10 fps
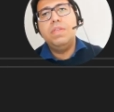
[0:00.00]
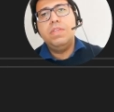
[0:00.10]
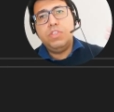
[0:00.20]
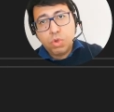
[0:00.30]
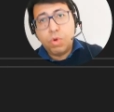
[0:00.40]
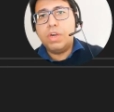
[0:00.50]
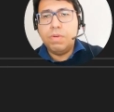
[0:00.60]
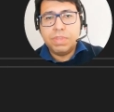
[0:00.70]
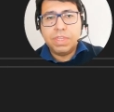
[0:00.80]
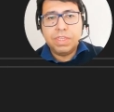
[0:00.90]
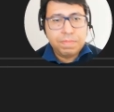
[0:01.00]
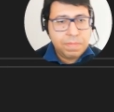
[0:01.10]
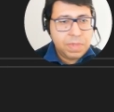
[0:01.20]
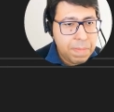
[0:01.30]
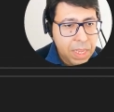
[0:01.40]
store content.
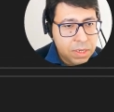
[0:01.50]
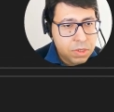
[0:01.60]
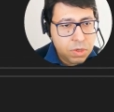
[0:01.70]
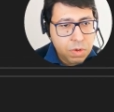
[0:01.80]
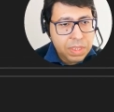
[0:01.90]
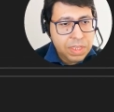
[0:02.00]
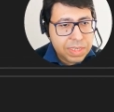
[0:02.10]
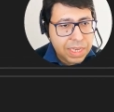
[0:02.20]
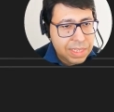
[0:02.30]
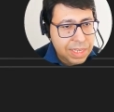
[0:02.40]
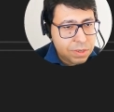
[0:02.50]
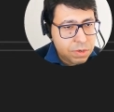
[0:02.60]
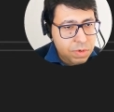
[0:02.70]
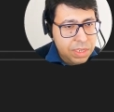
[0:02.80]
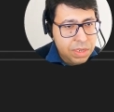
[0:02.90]
Okay, so in this case, let's
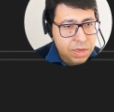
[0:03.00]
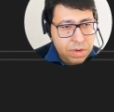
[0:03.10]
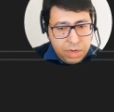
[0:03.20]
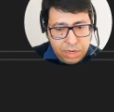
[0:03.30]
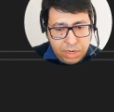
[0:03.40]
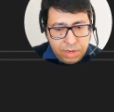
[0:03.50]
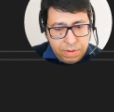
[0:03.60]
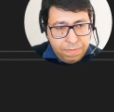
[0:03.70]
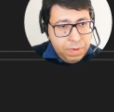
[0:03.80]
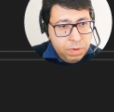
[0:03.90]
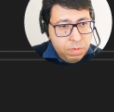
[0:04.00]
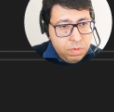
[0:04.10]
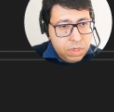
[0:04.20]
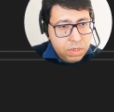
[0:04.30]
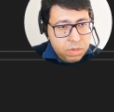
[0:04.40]
create here a field.
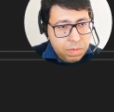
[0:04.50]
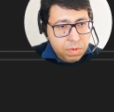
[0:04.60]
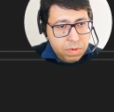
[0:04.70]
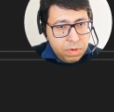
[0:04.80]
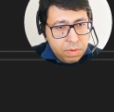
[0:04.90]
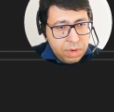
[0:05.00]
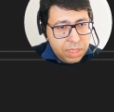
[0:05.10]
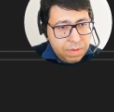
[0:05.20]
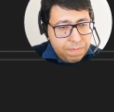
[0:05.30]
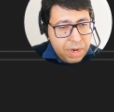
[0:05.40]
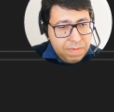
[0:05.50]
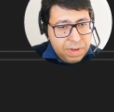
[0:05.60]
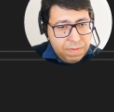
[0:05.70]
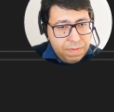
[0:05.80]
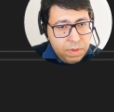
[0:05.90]
So I'm going to create a
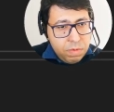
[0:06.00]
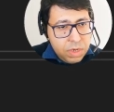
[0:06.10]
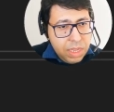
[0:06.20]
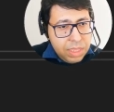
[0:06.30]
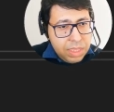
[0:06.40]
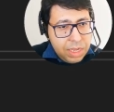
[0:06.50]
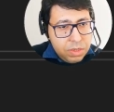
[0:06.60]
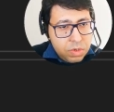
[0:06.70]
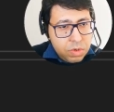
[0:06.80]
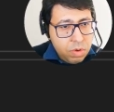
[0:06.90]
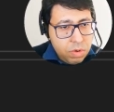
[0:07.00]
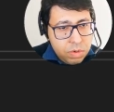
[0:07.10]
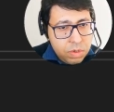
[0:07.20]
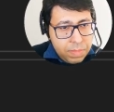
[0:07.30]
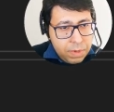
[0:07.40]
private field that is
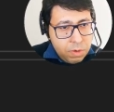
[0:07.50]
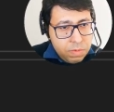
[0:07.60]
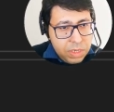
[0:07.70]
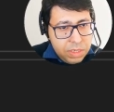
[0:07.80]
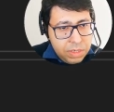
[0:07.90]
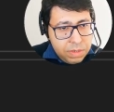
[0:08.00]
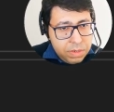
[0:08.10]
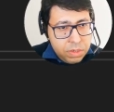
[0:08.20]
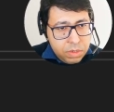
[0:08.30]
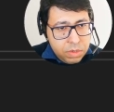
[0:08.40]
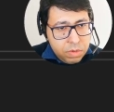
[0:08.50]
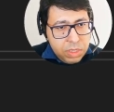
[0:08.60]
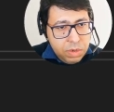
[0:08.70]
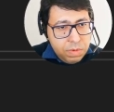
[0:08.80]
called content. So read